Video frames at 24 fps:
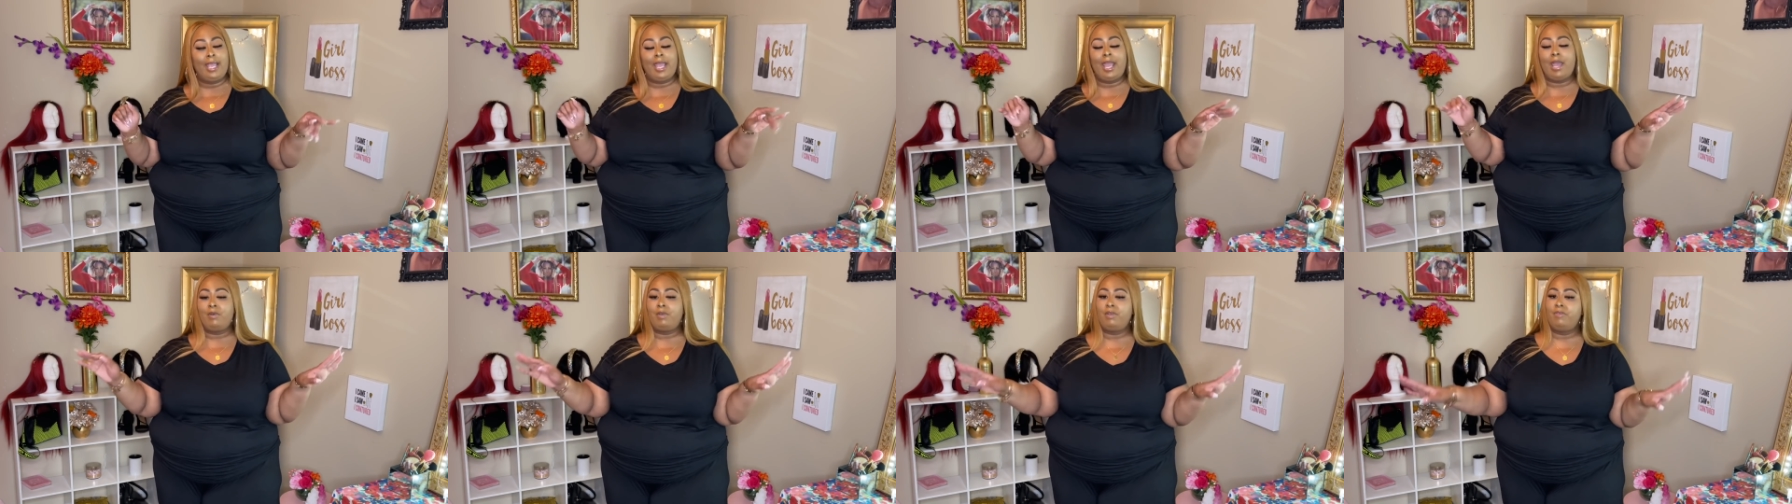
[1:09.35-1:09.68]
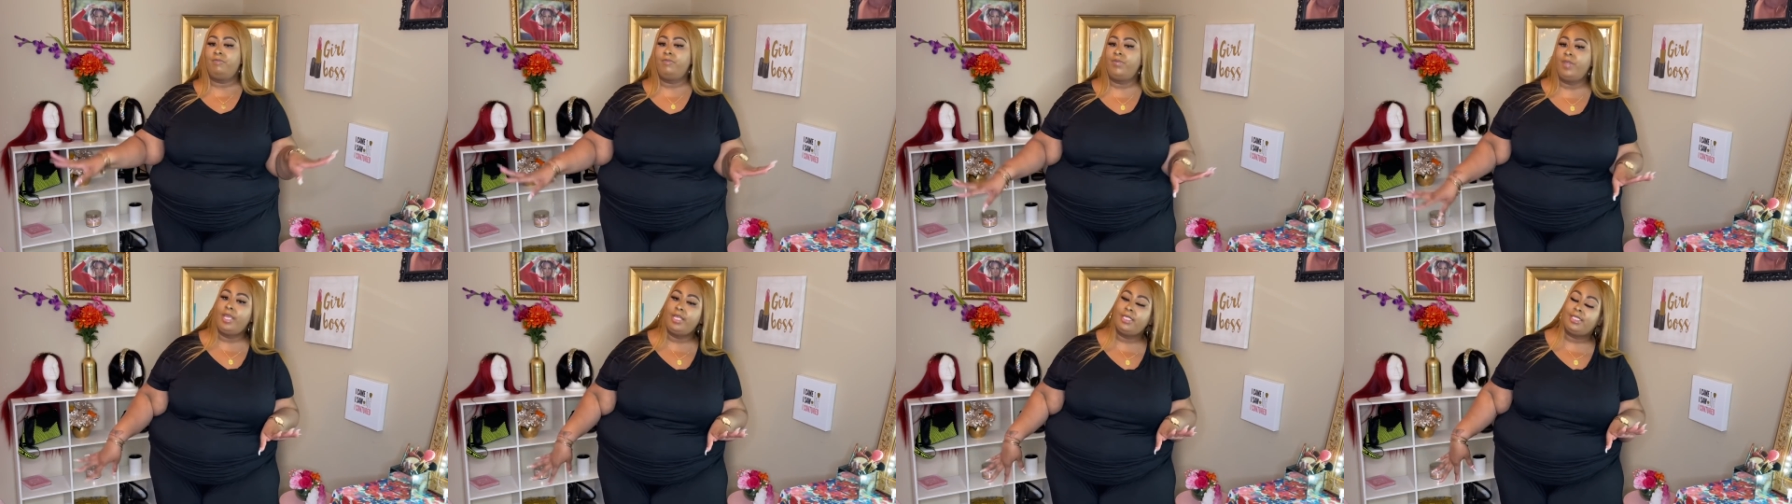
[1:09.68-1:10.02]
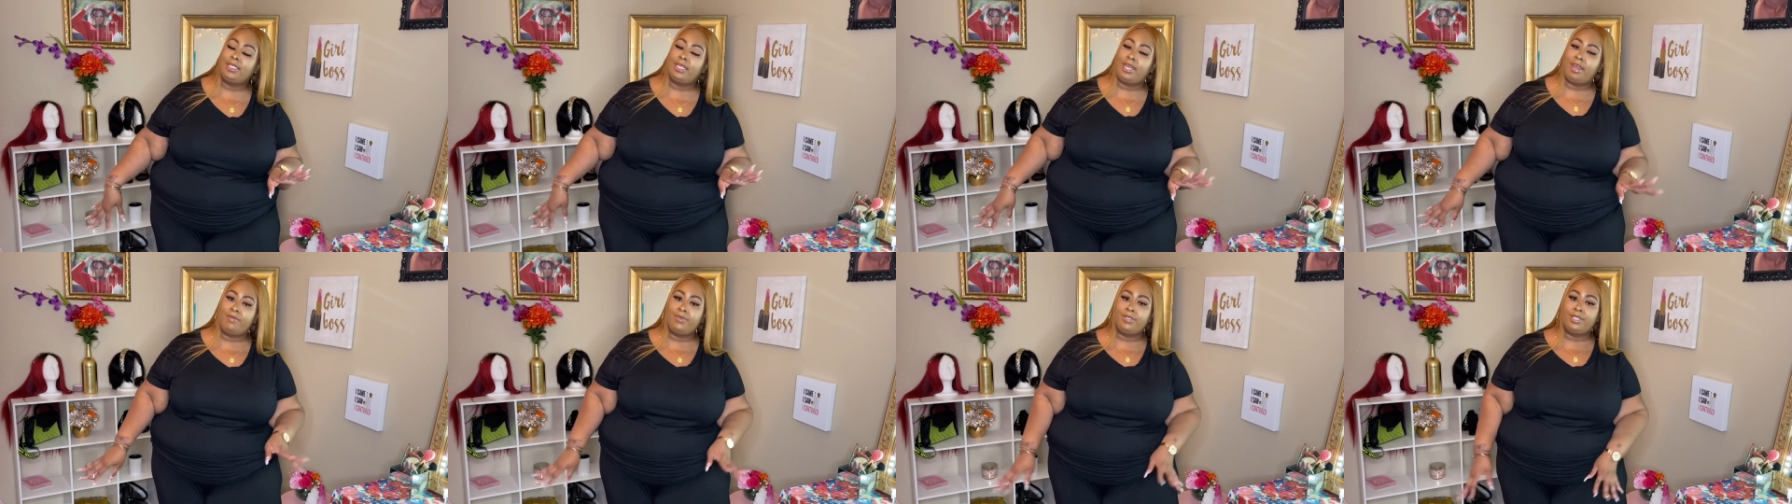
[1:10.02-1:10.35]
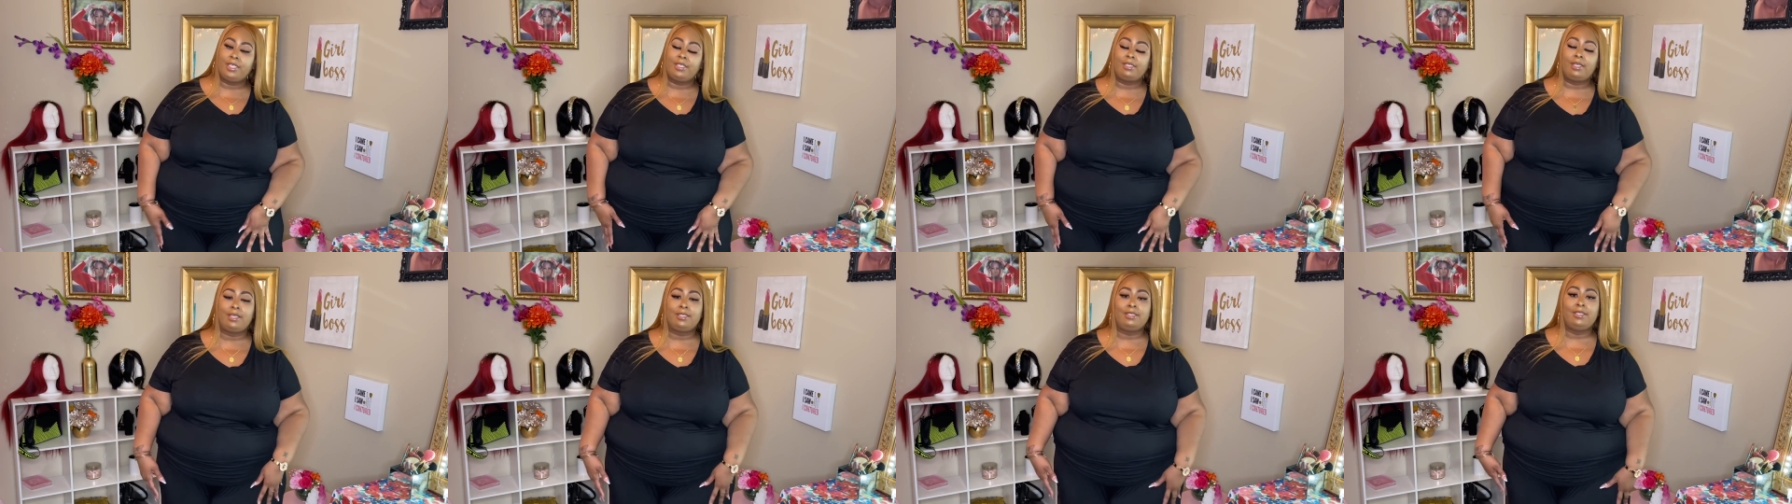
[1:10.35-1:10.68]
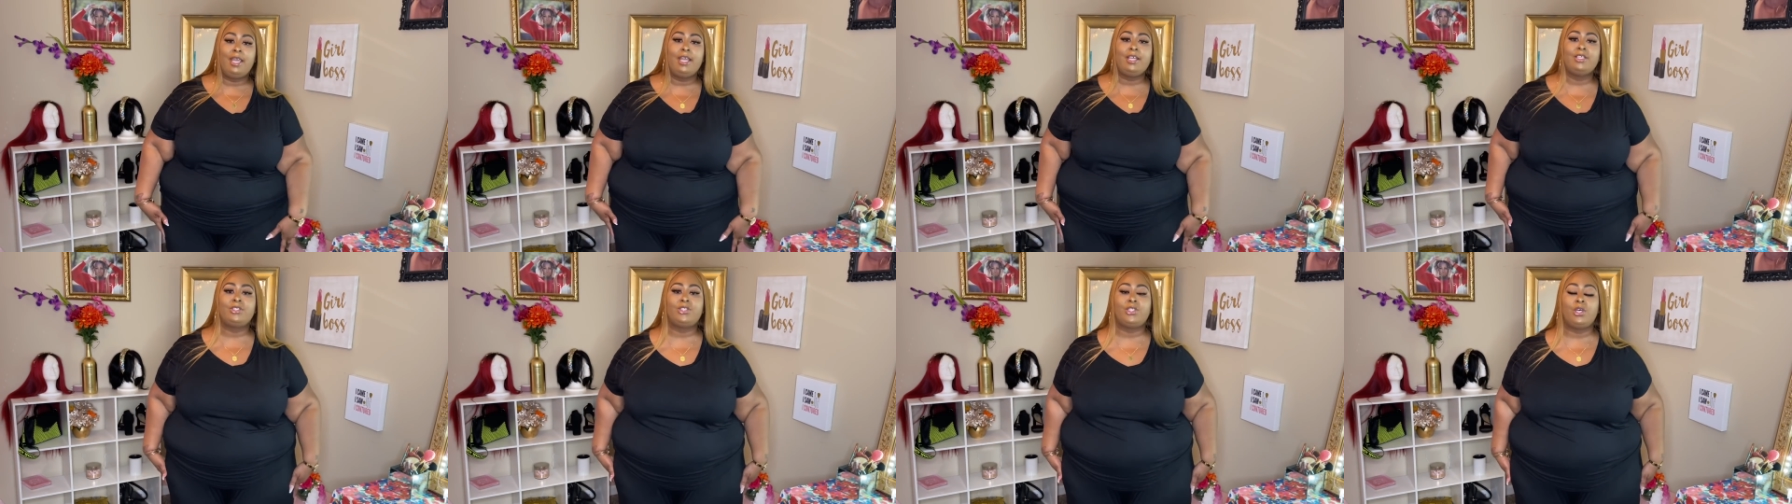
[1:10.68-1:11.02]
and how it fits and everything like that.